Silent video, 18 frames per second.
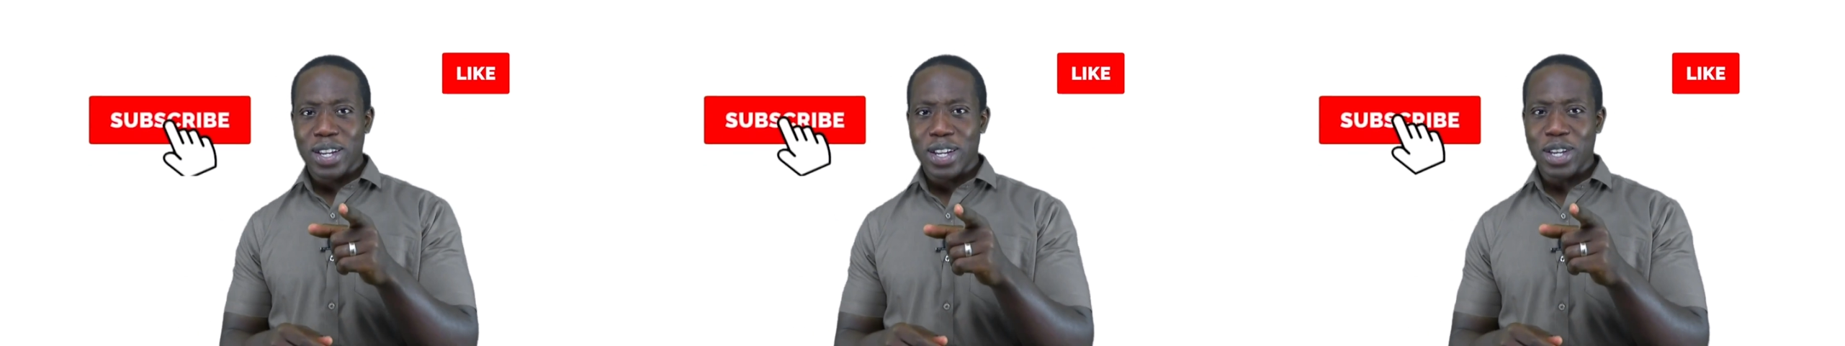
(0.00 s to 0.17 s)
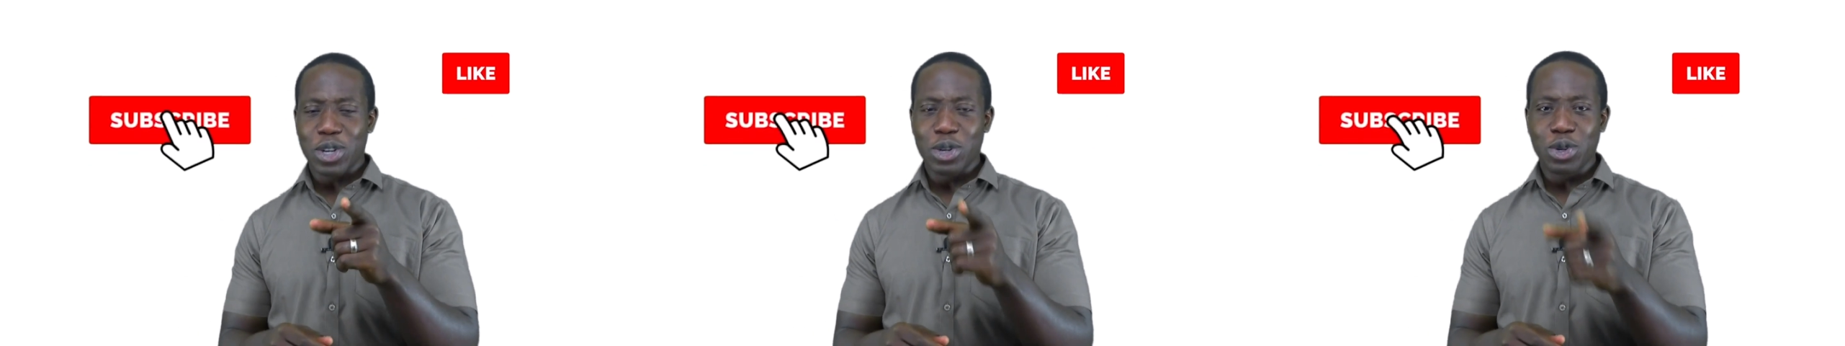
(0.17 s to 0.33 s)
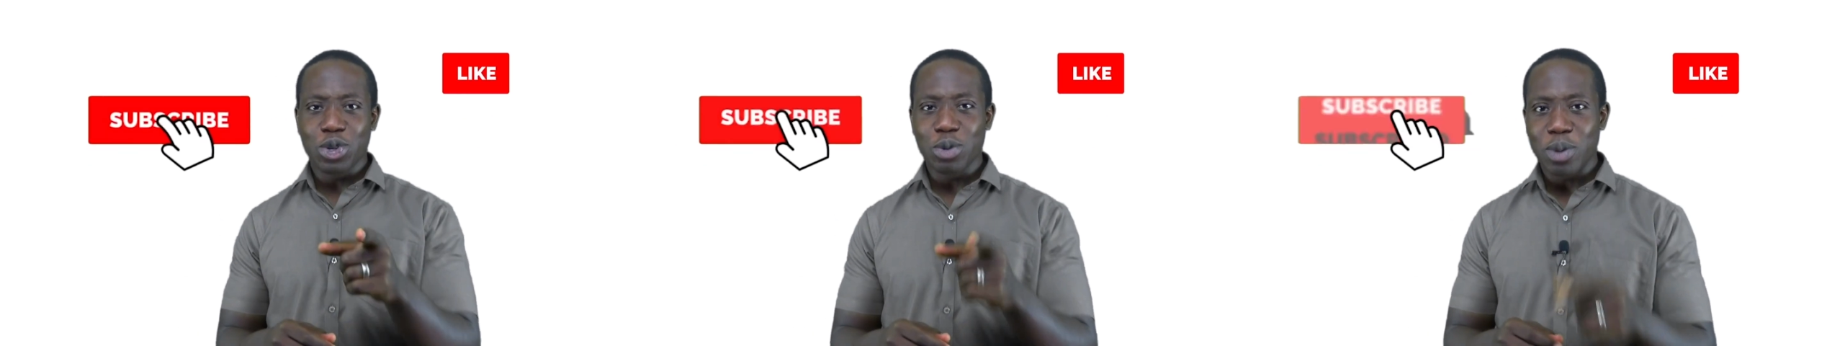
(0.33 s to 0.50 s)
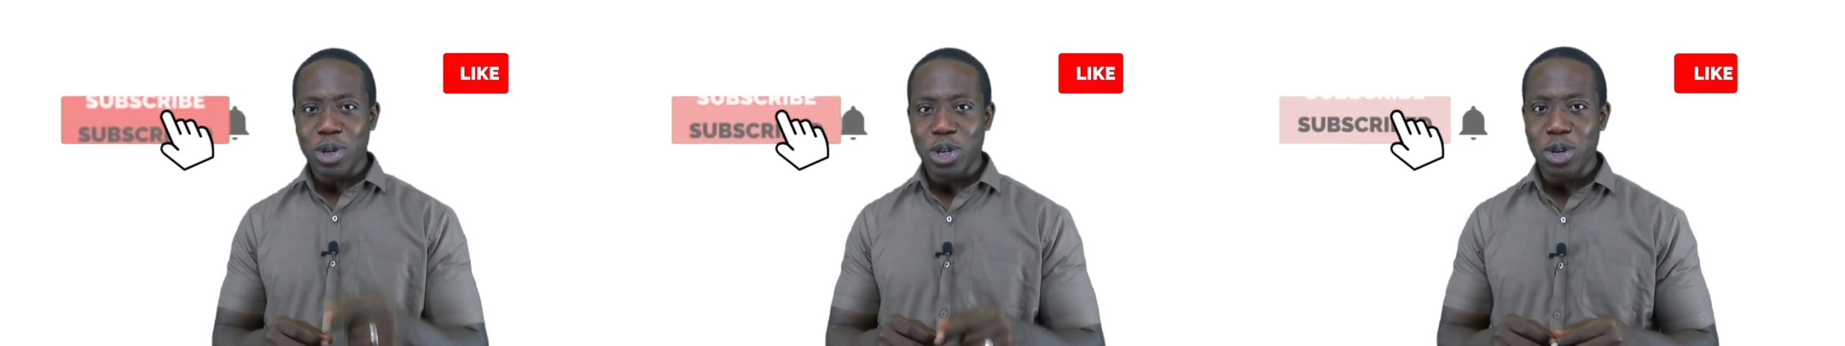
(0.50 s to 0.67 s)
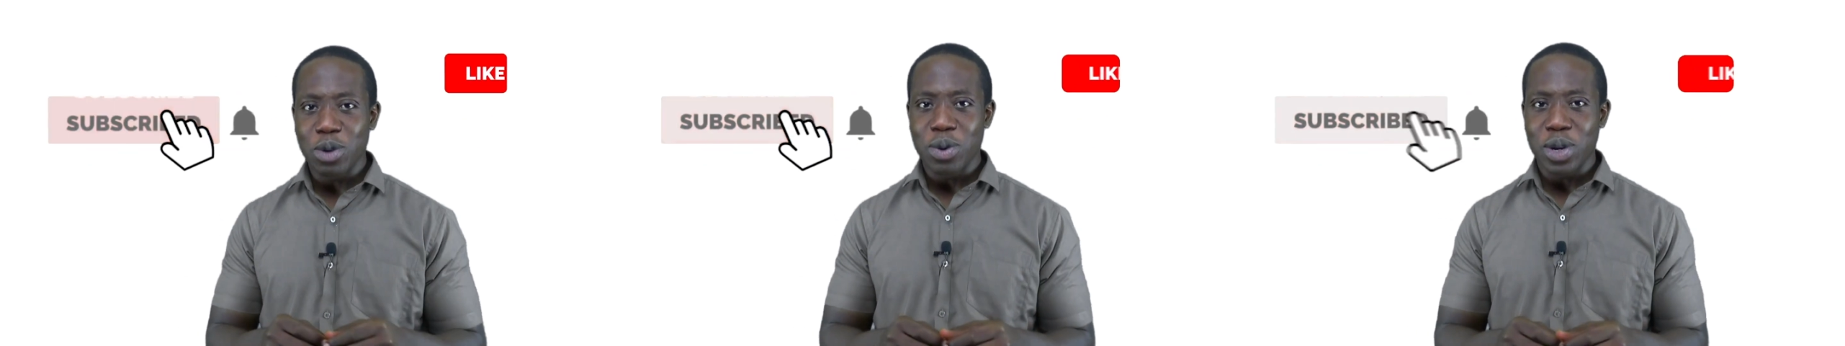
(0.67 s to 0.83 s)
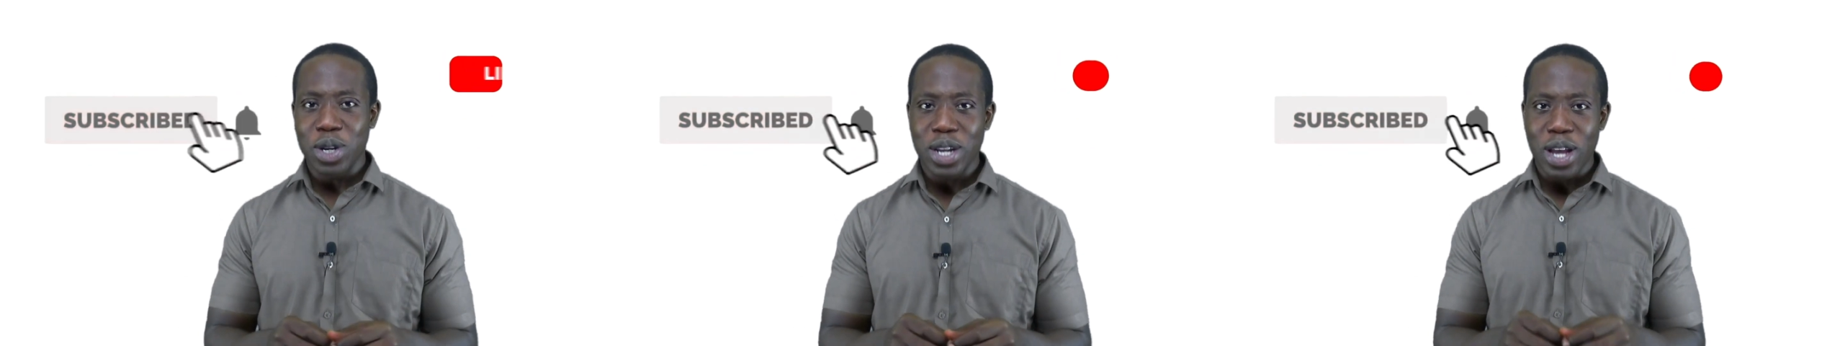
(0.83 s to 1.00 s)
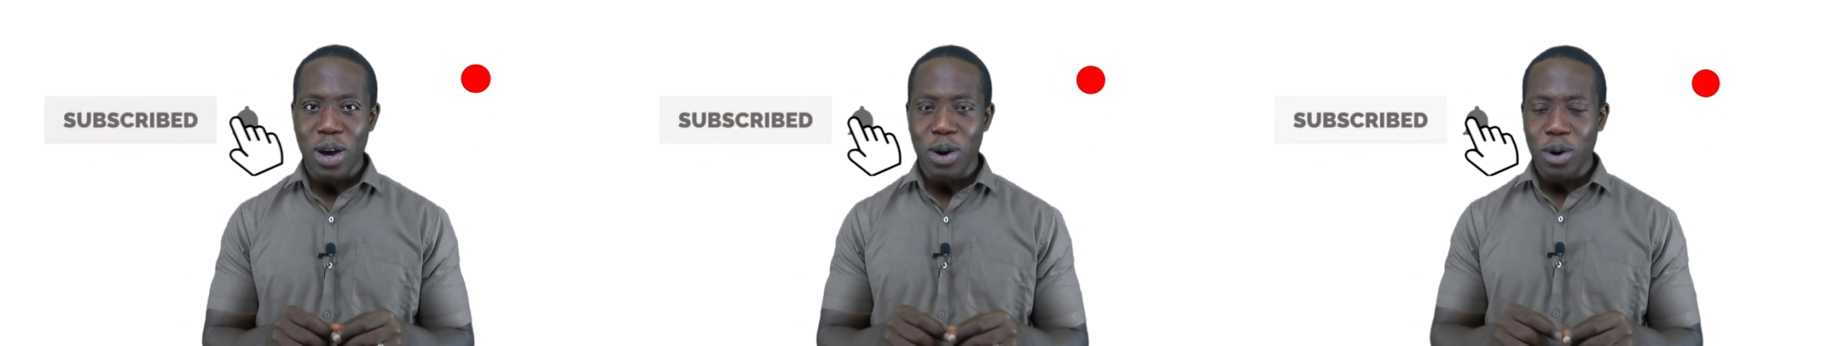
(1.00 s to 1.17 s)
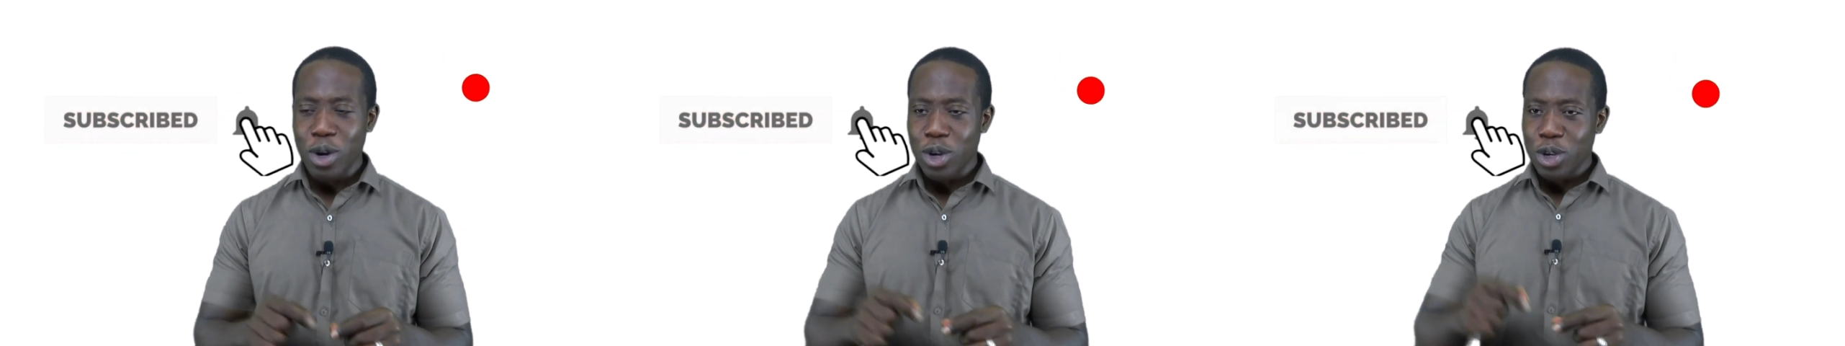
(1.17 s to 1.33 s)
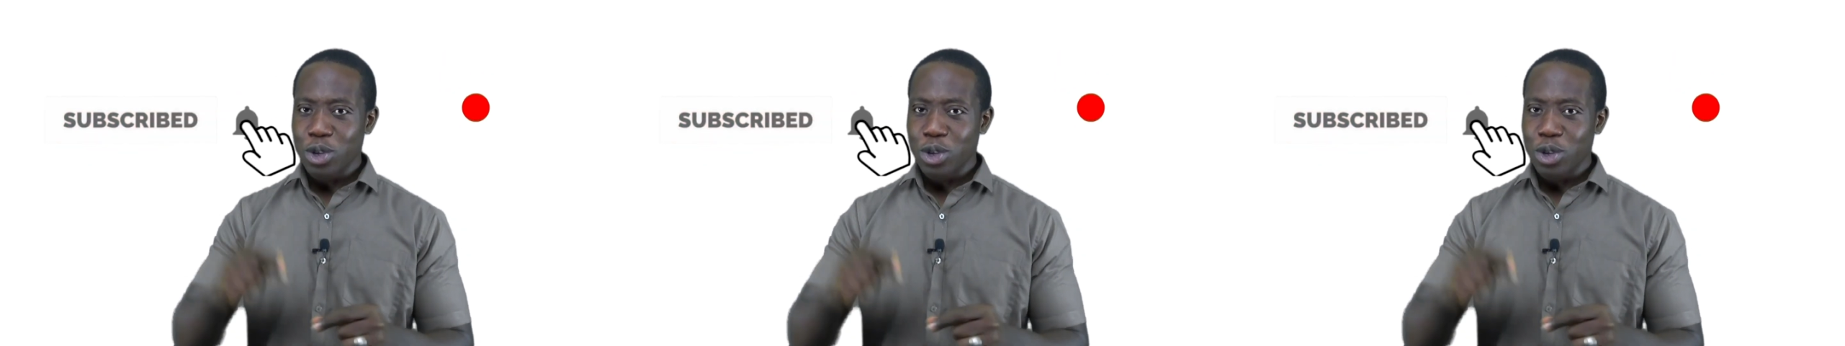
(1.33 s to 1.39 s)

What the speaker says: YouTube are doing now.